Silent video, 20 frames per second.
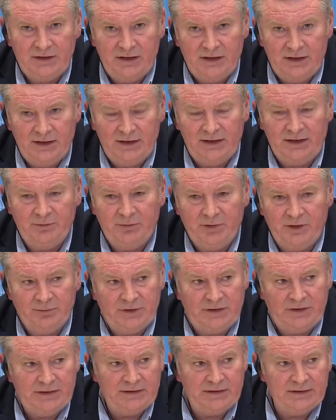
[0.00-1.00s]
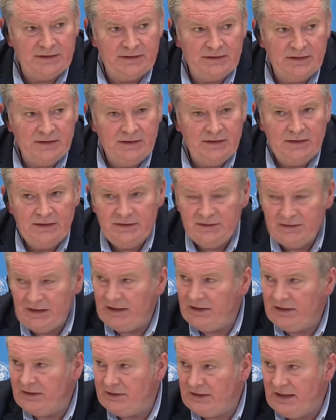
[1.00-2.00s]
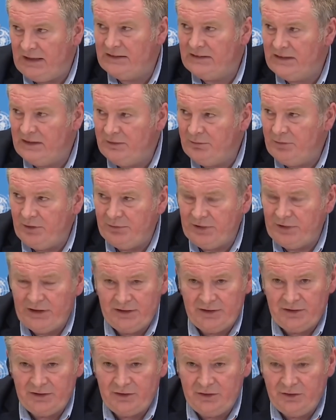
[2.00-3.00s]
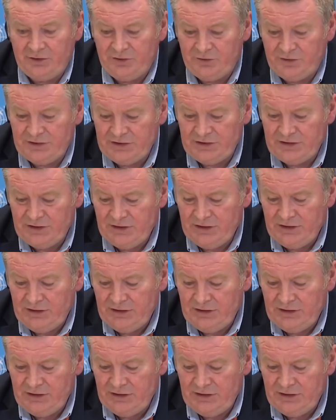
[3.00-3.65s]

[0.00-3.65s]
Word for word: highly populated, densely populated countries.